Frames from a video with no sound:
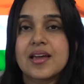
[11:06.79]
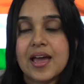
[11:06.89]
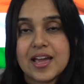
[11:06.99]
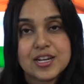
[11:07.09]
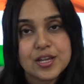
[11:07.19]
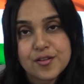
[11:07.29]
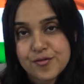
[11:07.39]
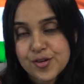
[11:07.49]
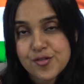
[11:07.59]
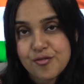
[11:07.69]
And
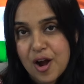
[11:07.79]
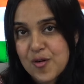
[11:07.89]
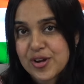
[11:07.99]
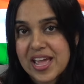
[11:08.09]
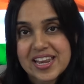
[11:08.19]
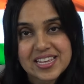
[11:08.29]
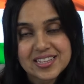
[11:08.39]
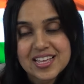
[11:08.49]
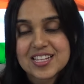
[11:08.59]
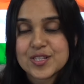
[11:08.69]
if you found
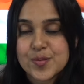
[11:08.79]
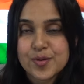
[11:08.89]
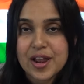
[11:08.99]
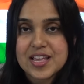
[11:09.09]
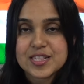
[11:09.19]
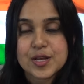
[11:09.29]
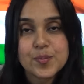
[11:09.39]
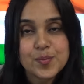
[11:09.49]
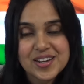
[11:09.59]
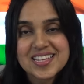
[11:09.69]
anything
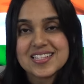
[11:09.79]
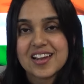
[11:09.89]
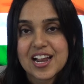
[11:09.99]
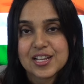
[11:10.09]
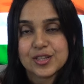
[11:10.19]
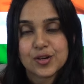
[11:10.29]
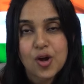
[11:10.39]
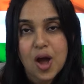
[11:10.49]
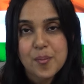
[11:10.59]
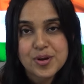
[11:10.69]
surprising, please write in the
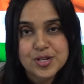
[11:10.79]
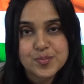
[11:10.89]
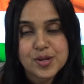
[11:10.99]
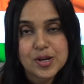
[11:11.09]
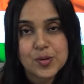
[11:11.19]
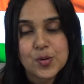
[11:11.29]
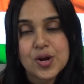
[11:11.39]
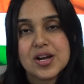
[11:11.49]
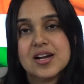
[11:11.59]
comments below.